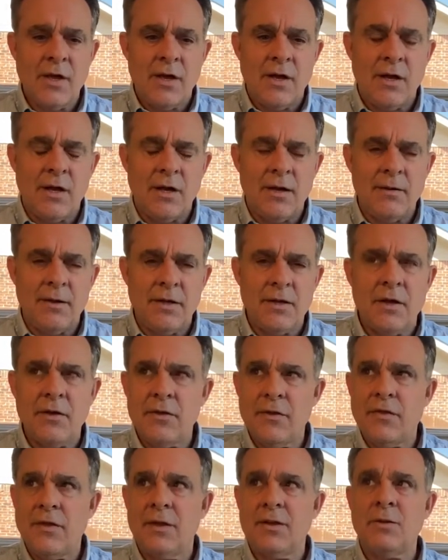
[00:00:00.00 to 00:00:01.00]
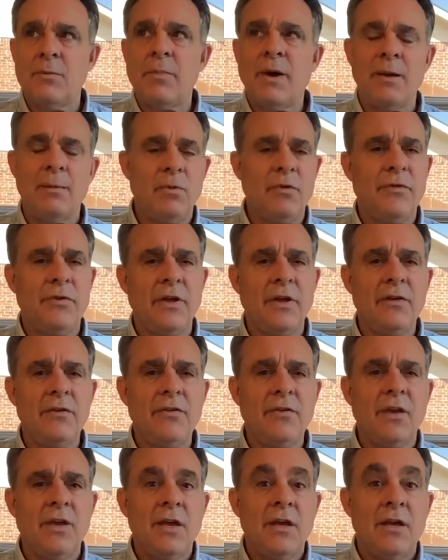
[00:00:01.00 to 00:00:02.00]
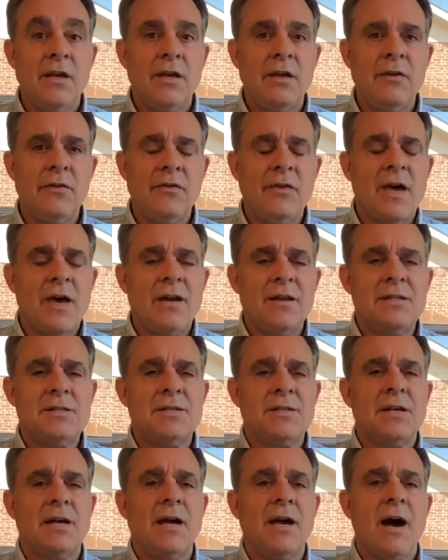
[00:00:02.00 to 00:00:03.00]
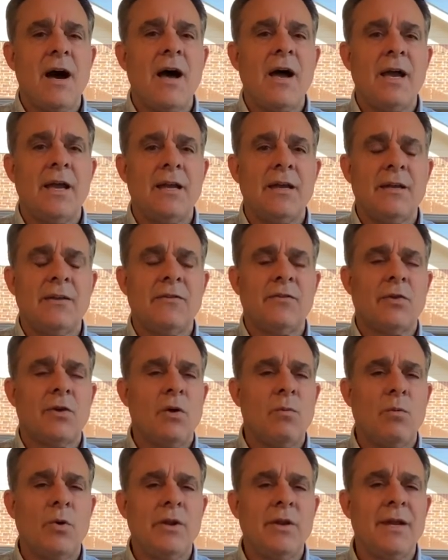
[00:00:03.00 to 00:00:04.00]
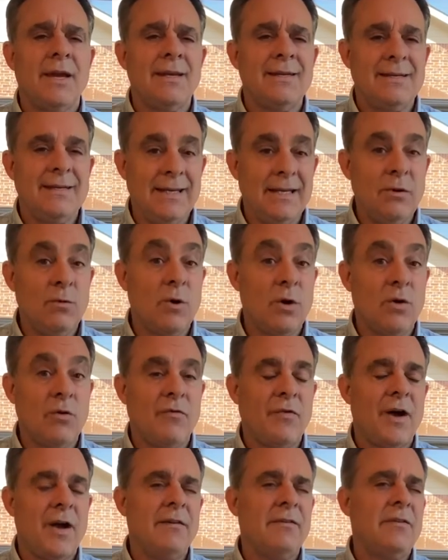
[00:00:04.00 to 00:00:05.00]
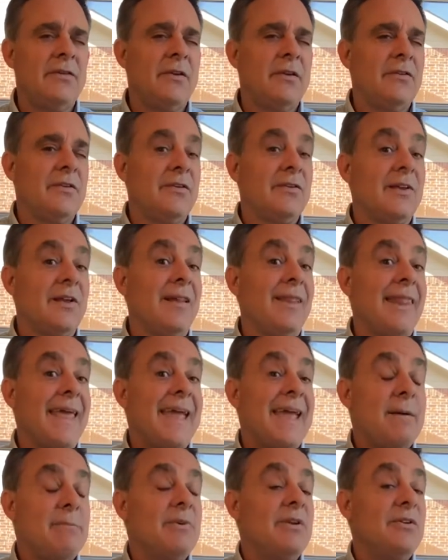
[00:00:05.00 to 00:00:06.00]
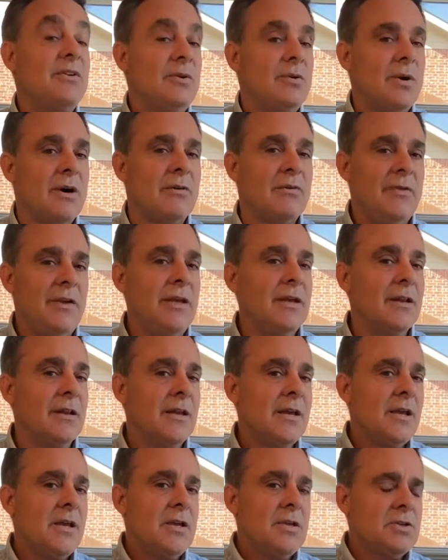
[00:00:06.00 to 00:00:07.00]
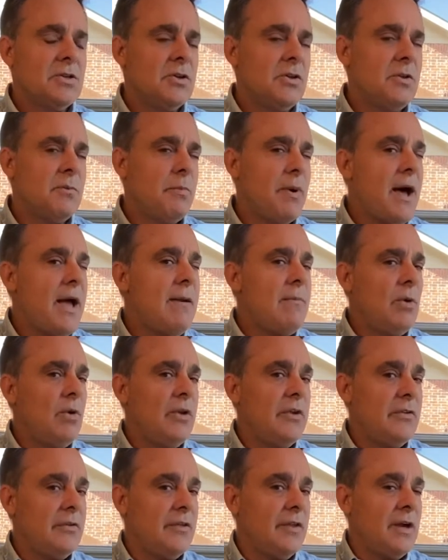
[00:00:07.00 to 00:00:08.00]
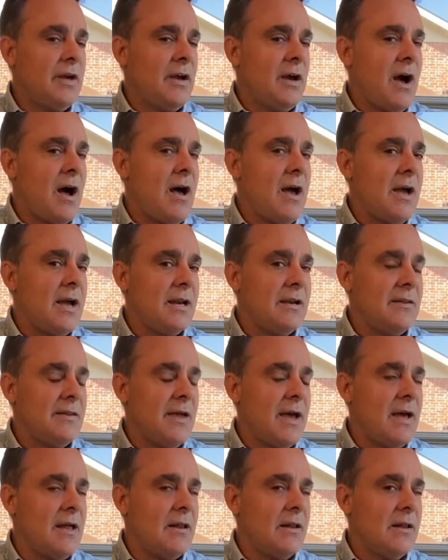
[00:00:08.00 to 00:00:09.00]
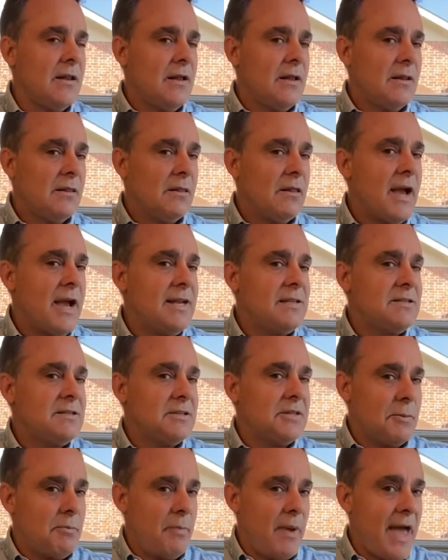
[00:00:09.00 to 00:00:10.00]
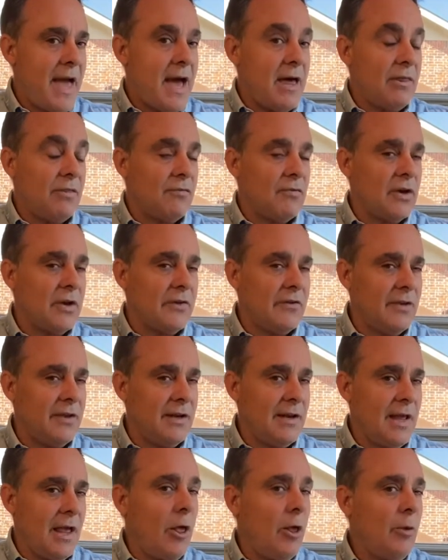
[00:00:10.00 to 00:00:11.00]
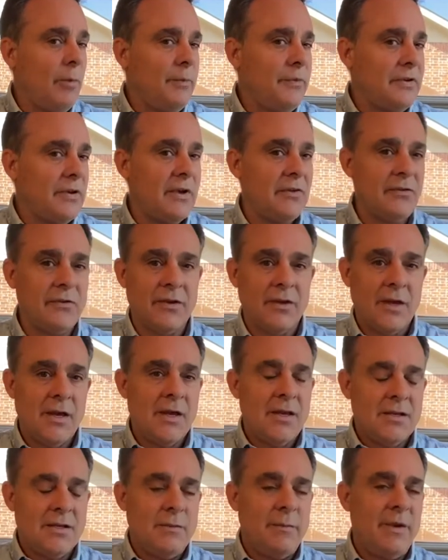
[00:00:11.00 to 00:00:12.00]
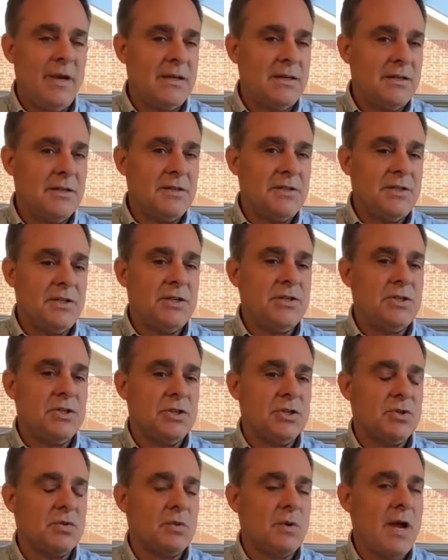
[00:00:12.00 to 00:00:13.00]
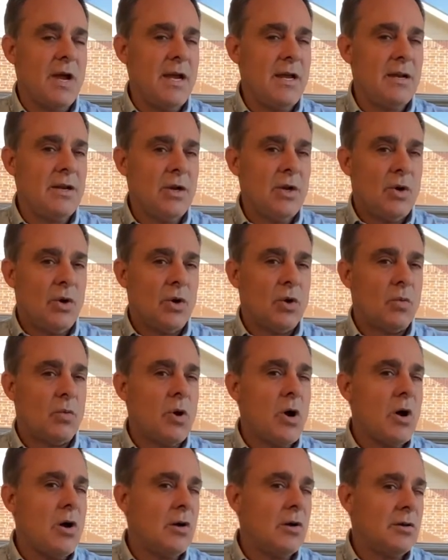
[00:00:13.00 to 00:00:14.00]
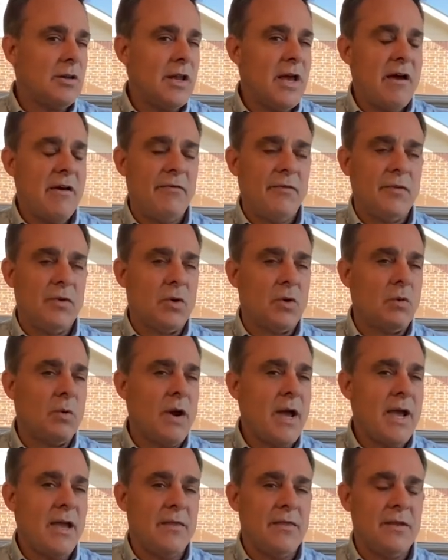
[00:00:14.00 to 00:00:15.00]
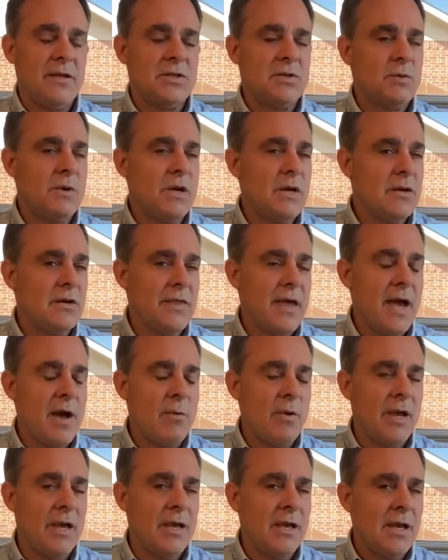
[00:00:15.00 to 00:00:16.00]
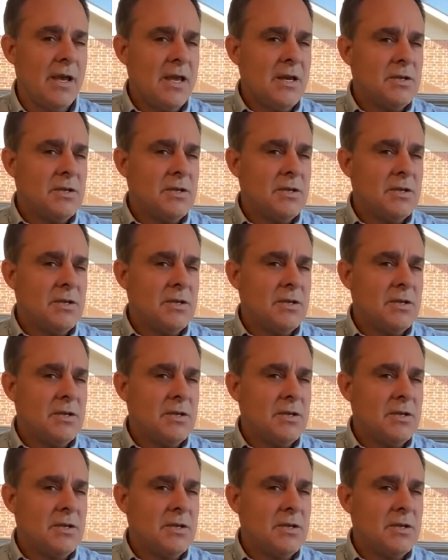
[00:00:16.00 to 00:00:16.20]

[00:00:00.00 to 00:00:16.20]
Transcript: Another thing the Bible says is that it's a guide. In Psalm 119, 105, it says it's a lamp unto our feet. So the Bible is the guide that lights the path for us. It helps us to make decisions, right or wrong, left or right, this way or that way.